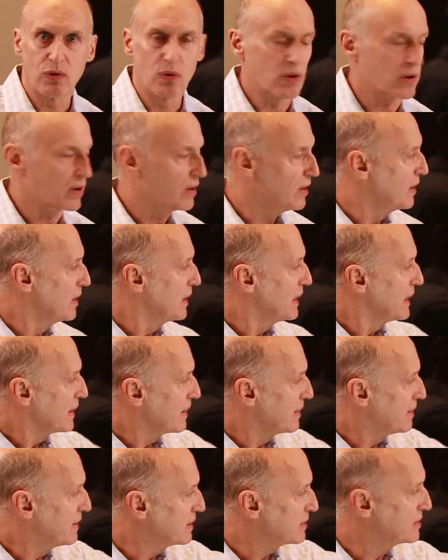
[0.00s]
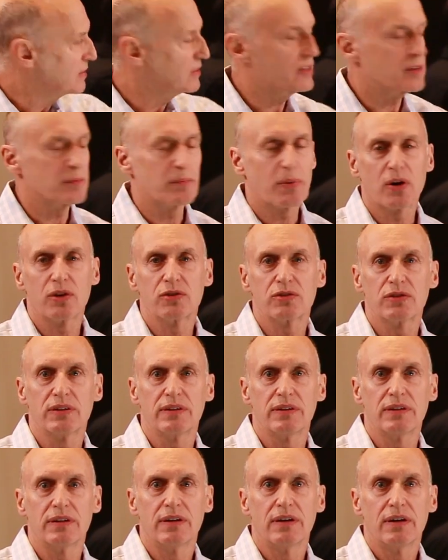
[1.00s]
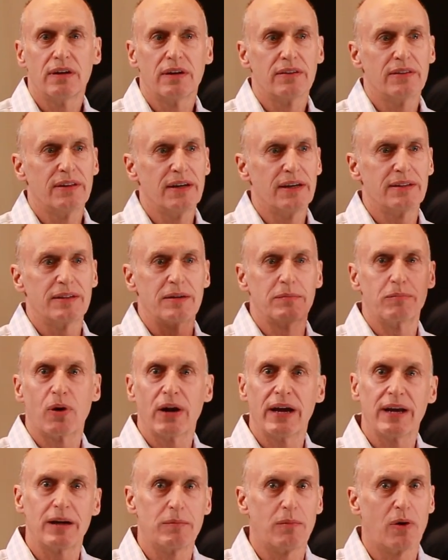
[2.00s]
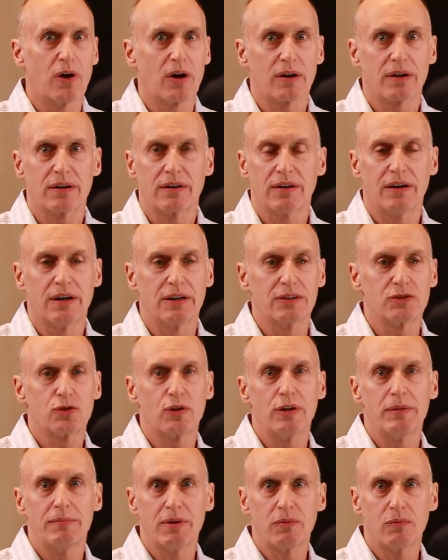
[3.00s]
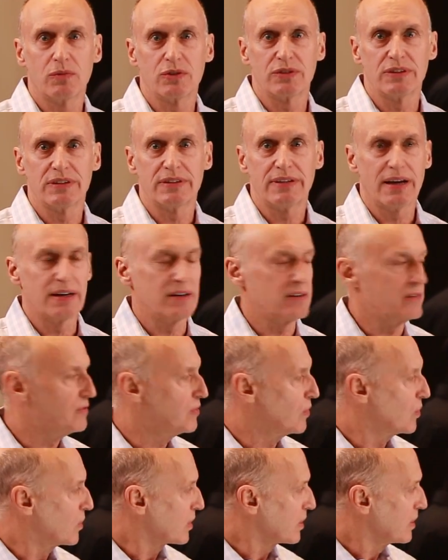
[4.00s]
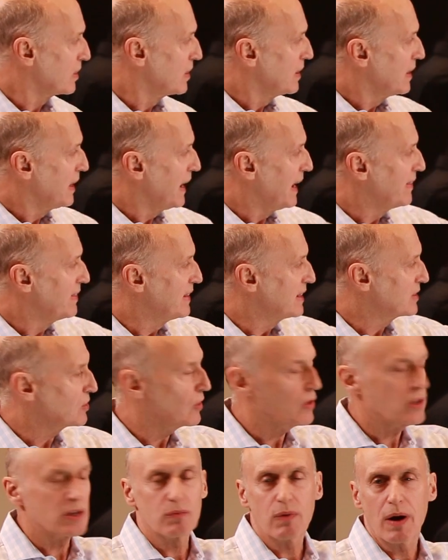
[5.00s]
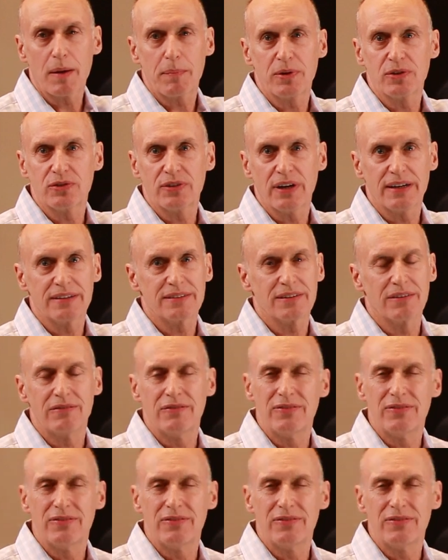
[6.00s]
for. This is the person that the Brannemark treatment was intended for. And this only represents a